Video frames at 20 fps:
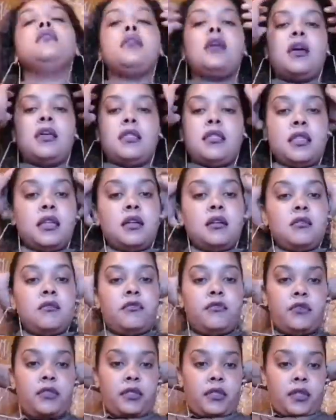I think
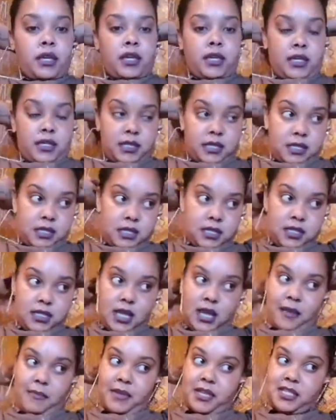for this,
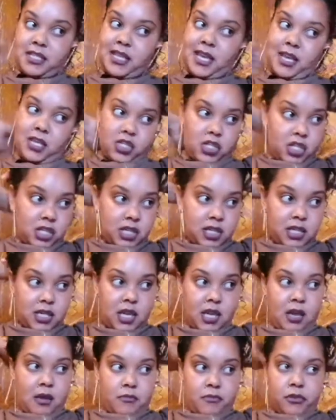I must actually
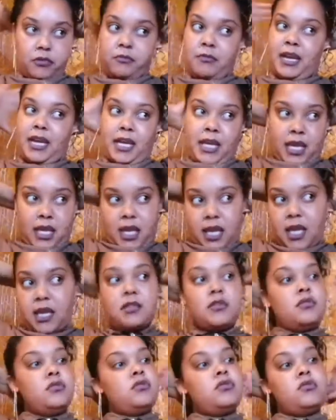put my hair
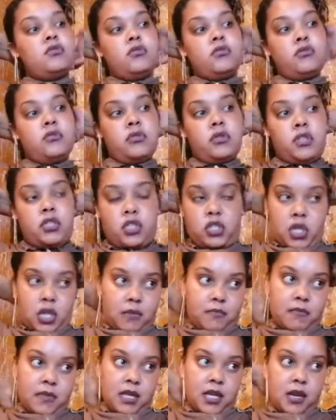into the
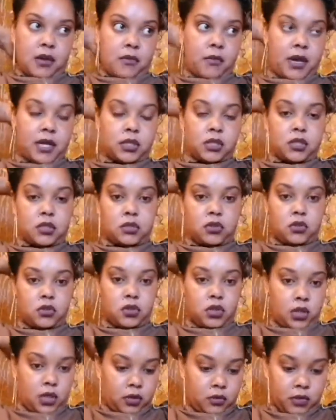shape that I wanted to
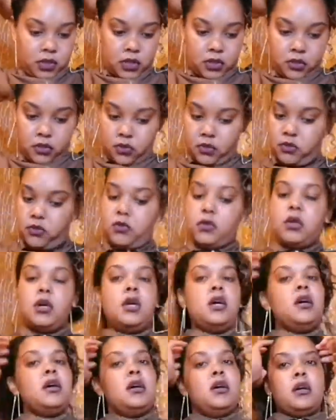go into.
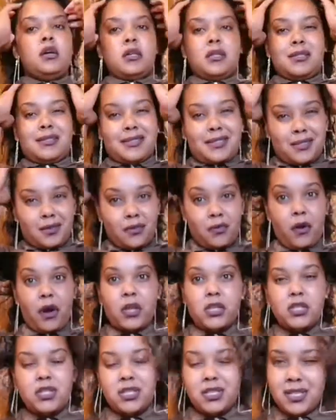So
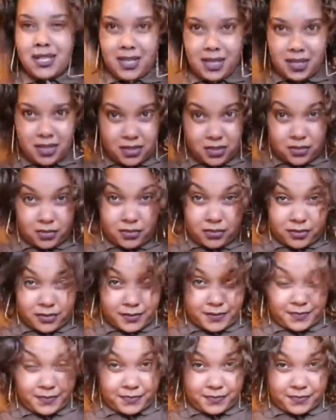what should I do?